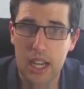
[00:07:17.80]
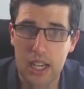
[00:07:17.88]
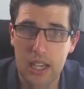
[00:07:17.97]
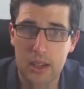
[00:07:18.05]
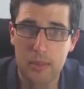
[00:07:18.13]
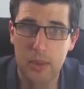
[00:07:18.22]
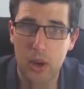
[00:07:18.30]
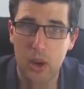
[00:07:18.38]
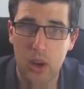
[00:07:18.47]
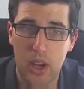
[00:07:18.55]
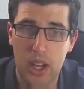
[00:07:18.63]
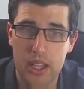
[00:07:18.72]

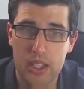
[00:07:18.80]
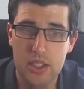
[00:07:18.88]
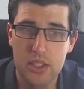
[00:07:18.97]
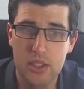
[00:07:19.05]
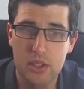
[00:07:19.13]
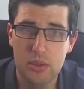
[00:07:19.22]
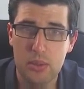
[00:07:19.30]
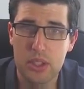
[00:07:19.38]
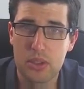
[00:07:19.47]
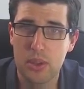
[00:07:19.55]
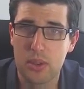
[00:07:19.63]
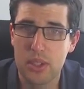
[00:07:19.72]
All right, so we
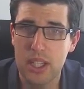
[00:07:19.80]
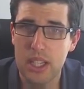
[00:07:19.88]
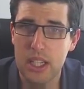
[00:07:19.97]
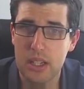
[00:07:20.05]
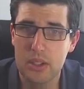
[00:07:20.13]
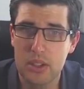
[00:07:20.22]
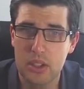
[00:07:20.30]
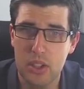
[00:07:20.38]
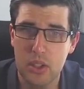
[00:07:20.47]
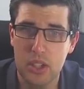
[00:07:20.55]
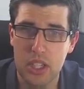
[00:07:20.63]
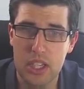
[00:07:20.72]
scroll down. So
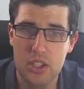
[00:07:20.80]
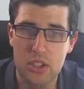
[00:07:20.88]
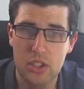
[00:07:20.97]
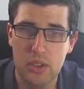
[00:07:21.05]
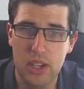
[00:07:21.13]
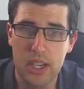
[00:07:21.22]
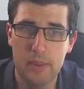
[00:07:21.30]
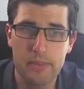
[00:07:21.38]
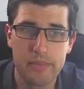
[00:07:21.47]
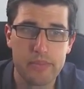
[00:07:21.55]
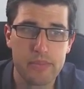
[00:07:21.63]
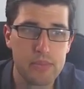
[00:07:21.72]
you got your
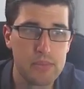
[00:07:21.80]
Instagram.